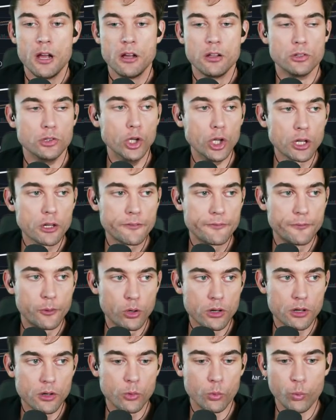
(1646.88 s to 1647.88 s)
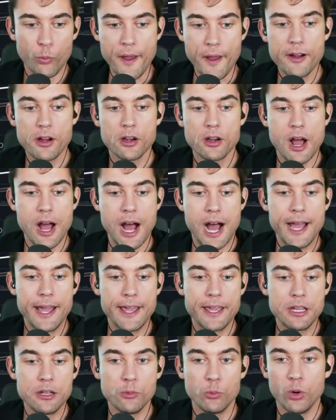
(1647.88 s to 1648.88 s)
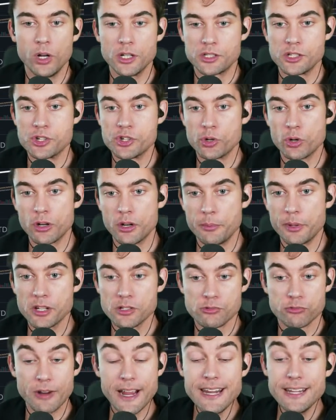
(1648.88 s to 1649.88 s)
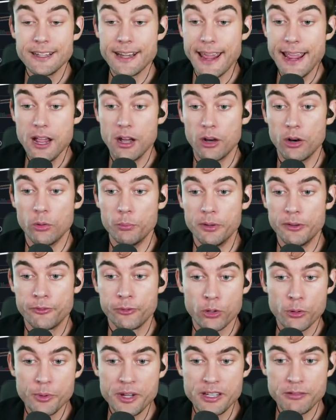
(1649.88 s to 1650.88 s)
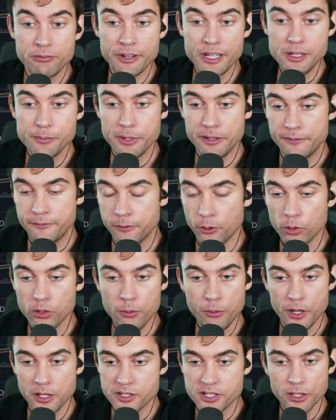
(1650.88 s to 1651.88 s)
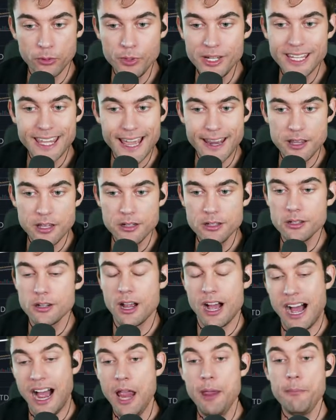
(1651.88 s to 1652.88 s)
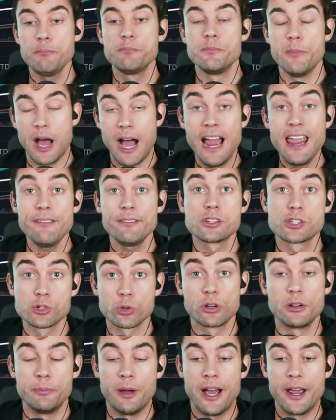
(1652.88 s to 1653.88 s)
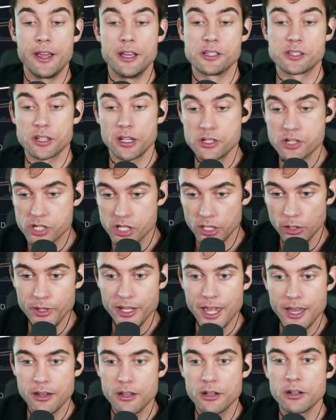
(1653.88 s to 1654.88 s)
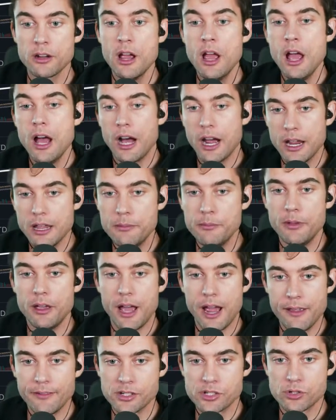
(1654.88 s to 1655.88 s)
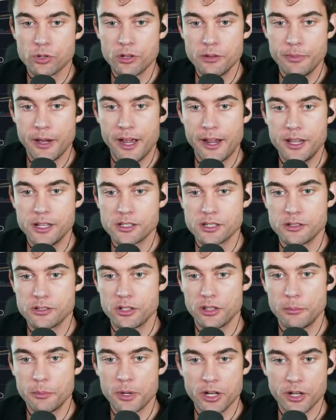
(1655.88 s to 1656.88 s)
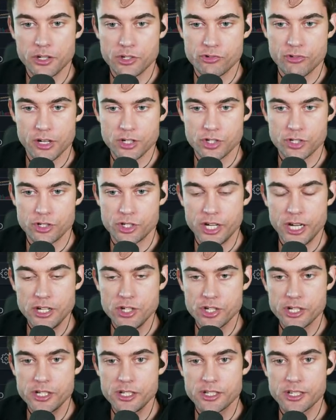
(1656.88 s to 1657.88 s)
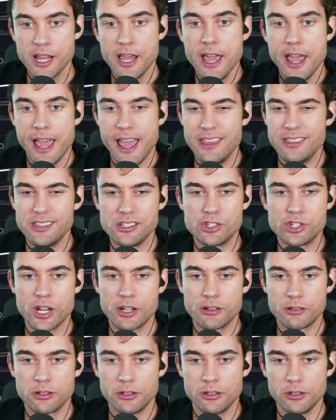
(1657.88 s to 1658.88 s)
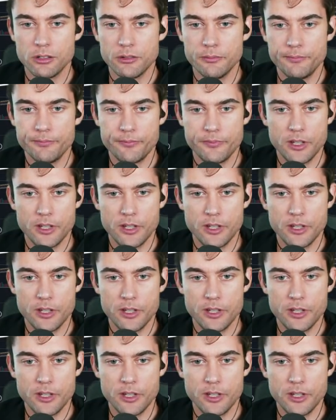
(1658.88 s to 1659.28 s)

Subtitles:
look for where I want to short, because right now, until we get here, I have a short bias. Until we get here, I have a short bias until the market structure changes and the general